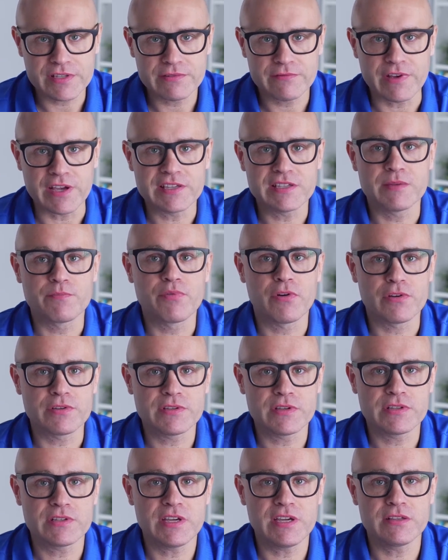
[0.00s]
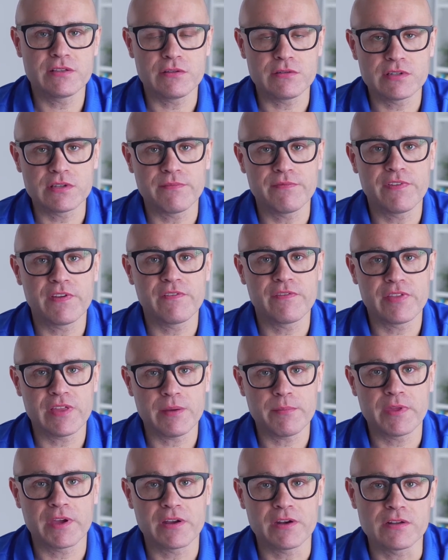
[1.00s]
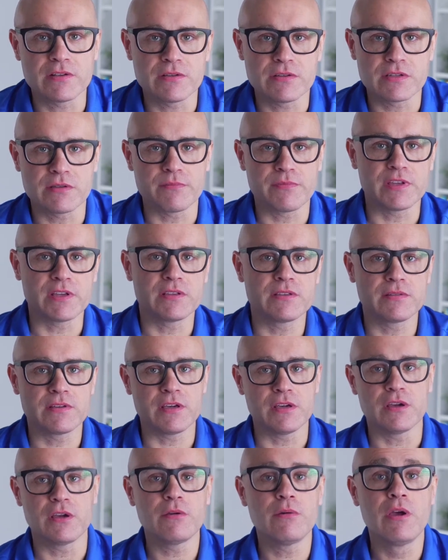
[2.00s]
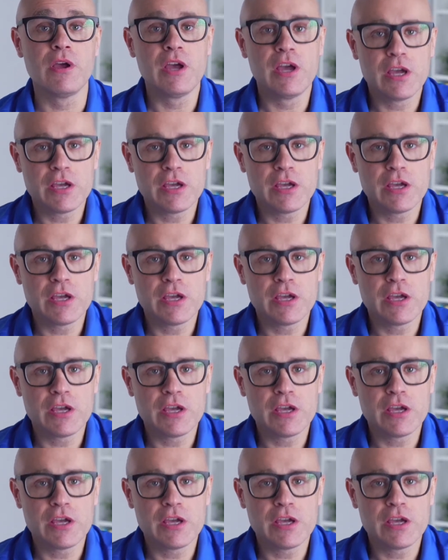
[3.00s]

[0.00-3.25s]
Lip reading: Reciprocity, do something for them, they're going to do something to you.